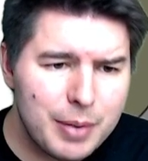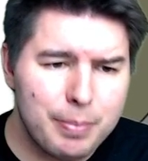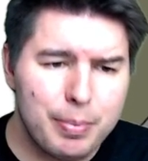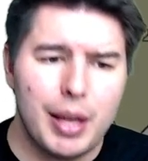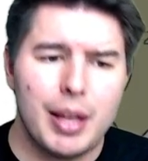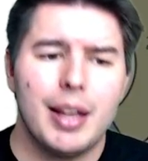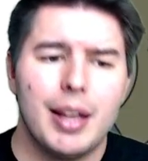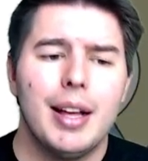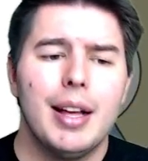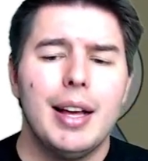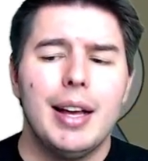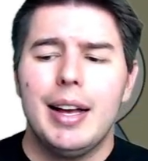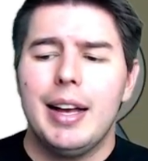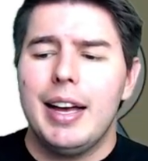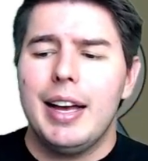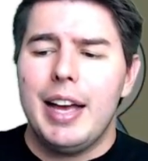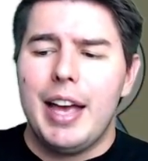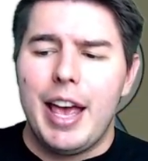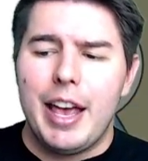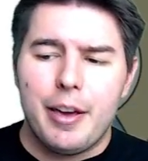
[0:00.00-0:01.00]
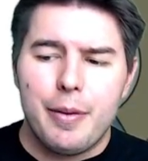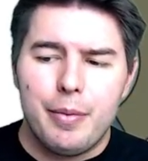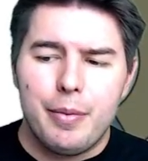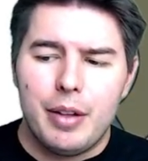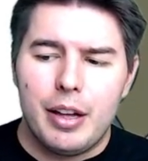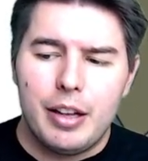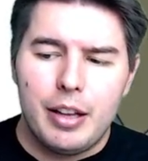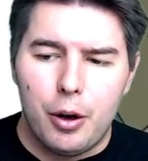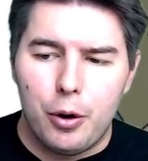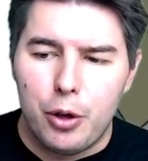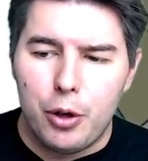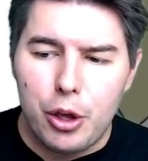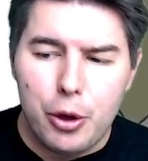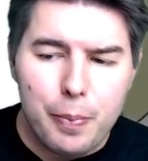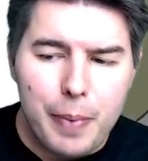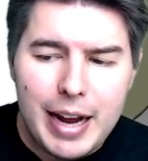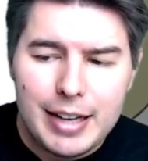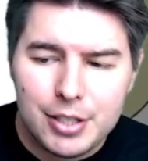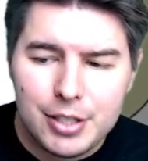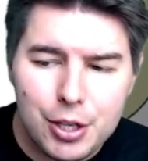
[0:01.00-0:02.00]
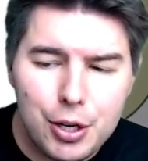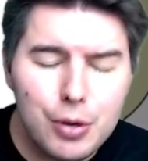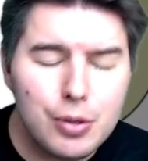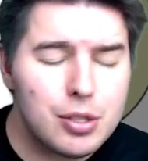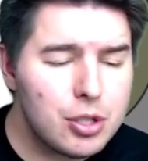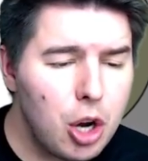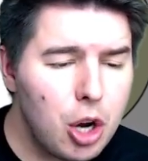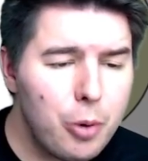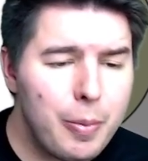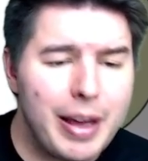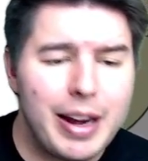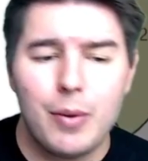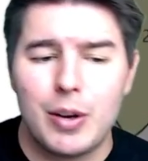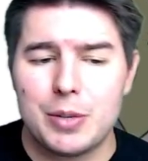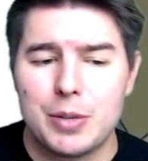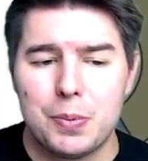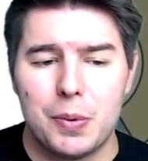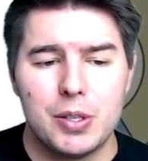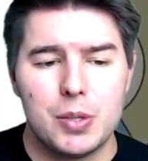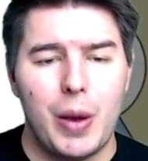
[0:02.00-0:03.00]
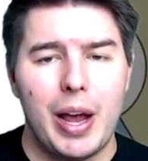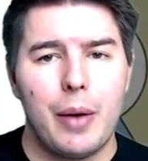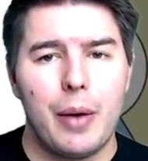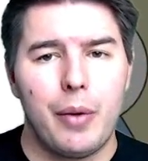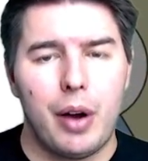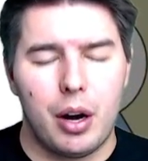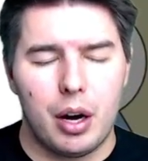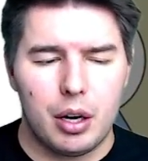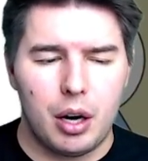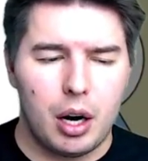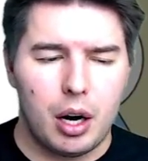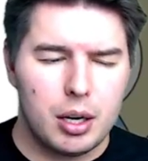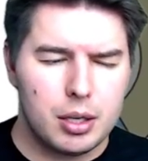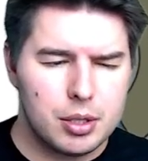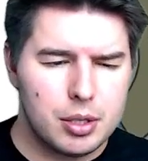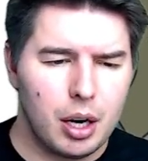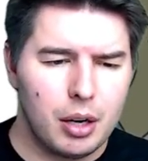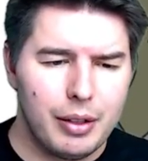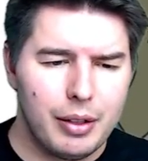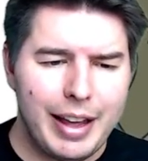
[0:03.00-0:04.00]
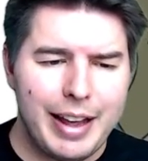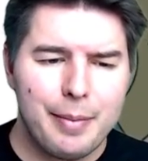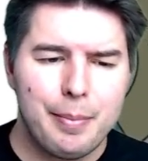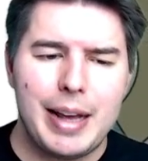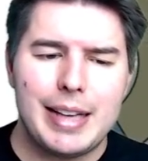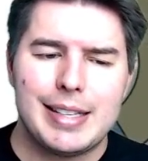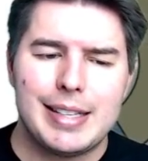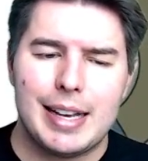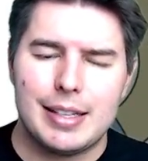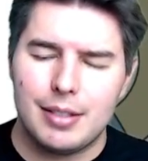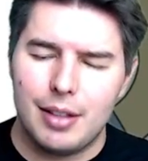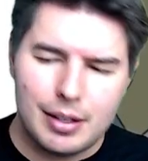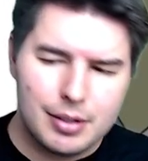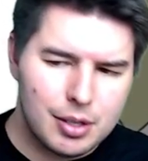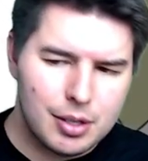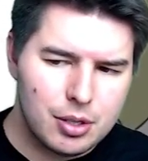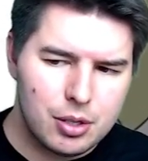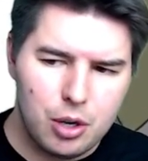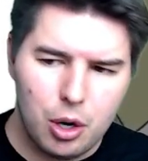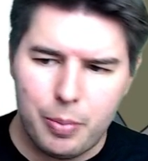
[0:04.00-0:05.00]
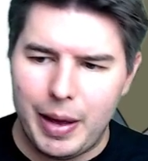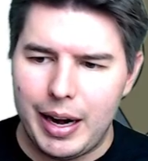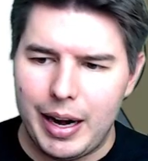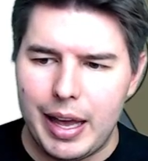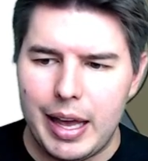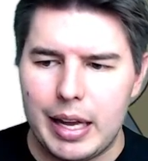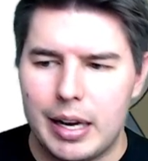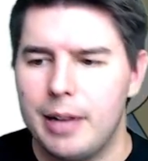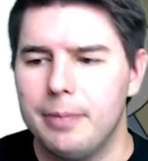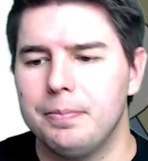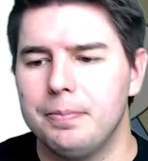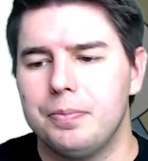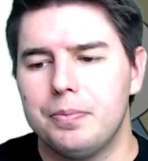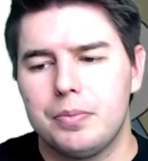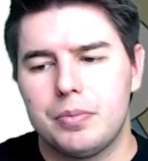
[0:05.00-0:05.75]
but it can, you pay 2 snow mana, which was why our land base has lots of snow mana in it.